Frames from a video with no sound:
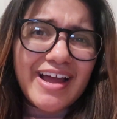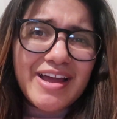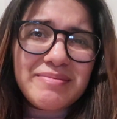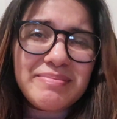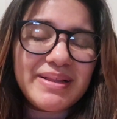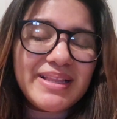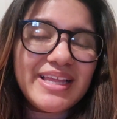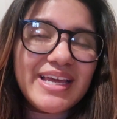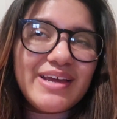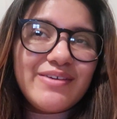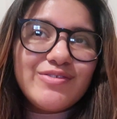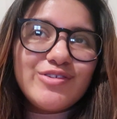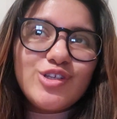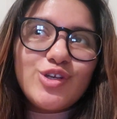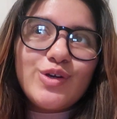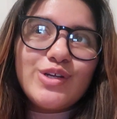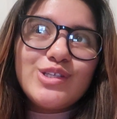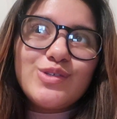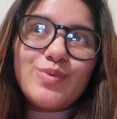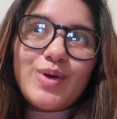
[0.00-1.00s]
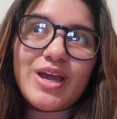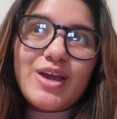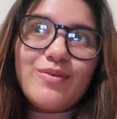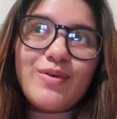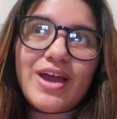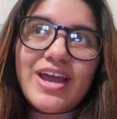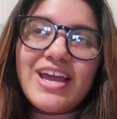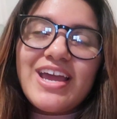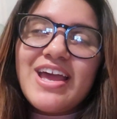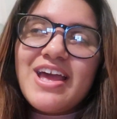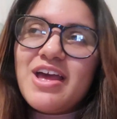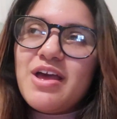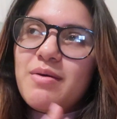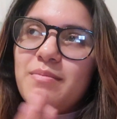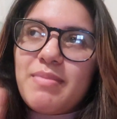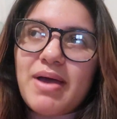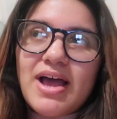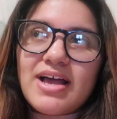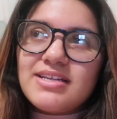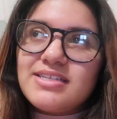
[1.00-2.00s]
I believe, so it's way, way
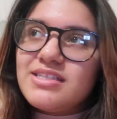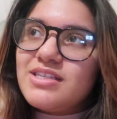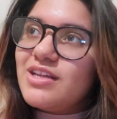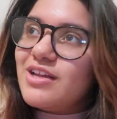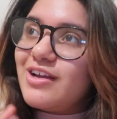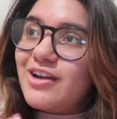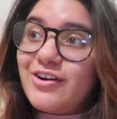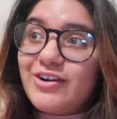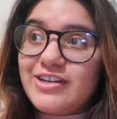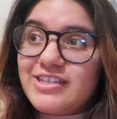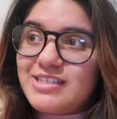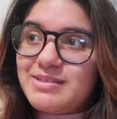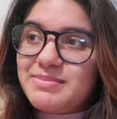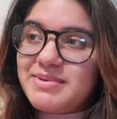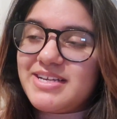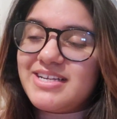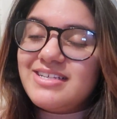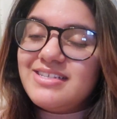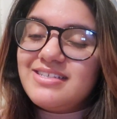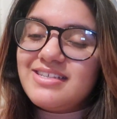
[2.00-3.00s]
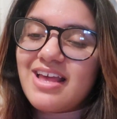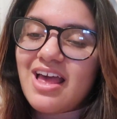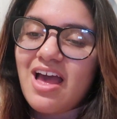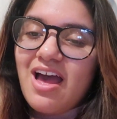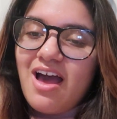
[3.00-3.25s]
past Christmas.